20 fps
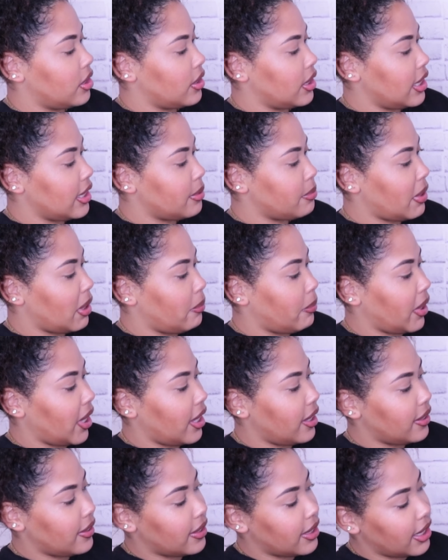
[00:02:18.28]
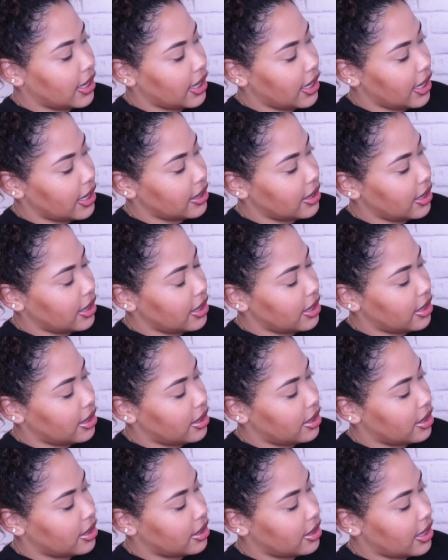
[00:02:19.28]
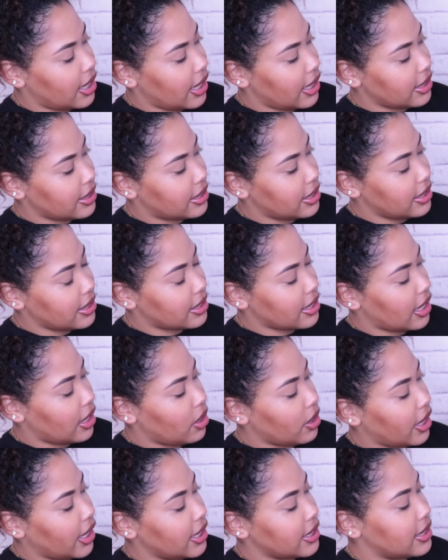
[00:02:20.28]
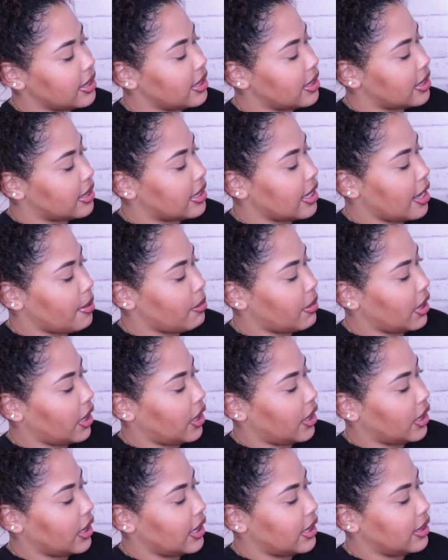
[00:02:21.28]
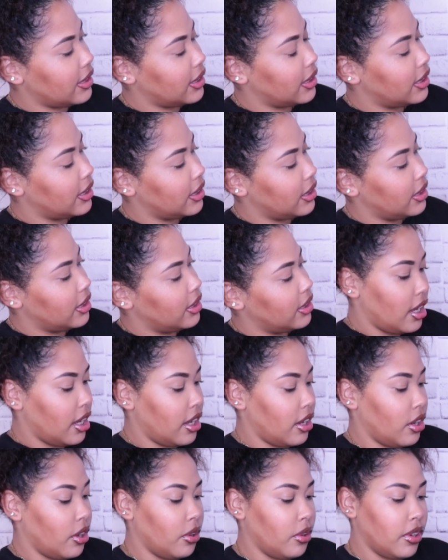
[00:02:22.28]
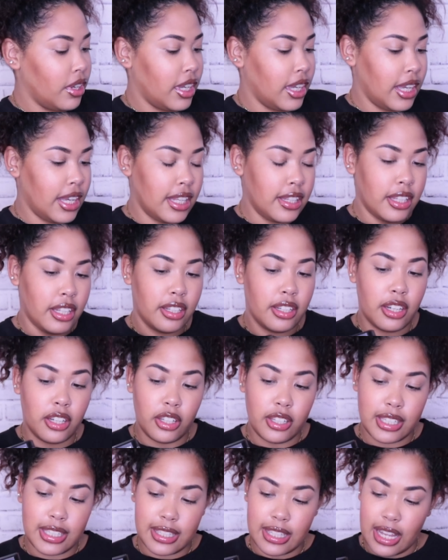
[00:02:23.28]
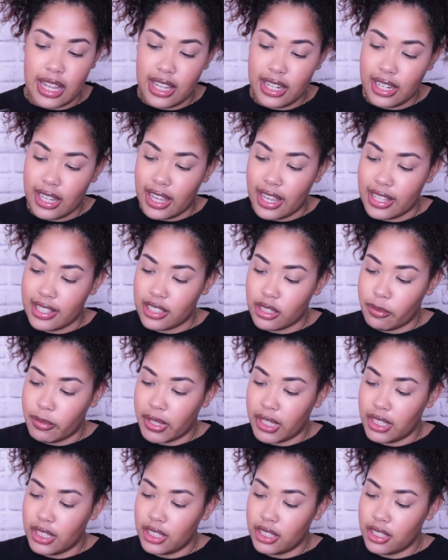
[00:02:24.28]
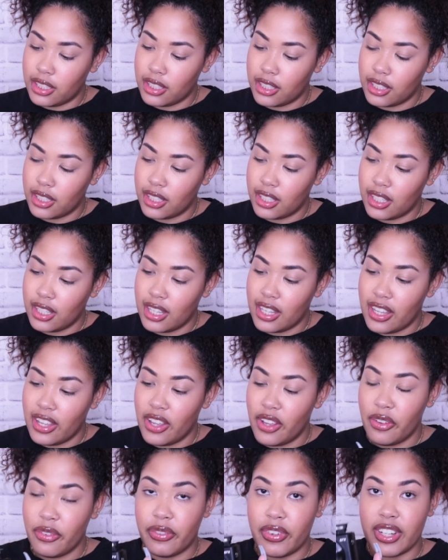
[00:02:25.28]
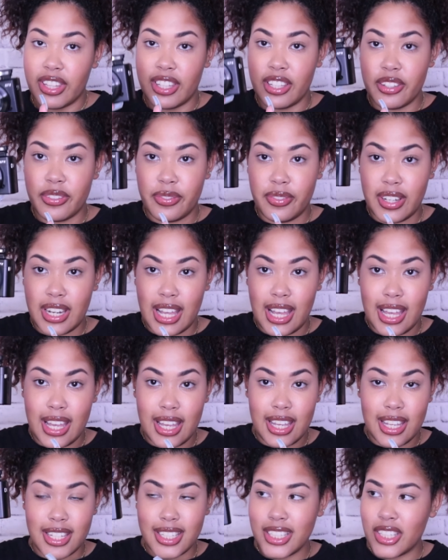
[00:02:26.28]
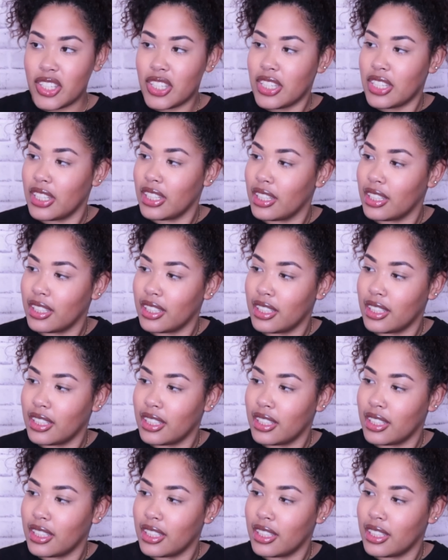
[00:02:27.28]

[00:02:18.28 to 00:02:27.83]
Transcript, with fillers: So that's my battery and then the SD slot. Okay, it's in the same area. Oh, and then on the side it has a button for the flash.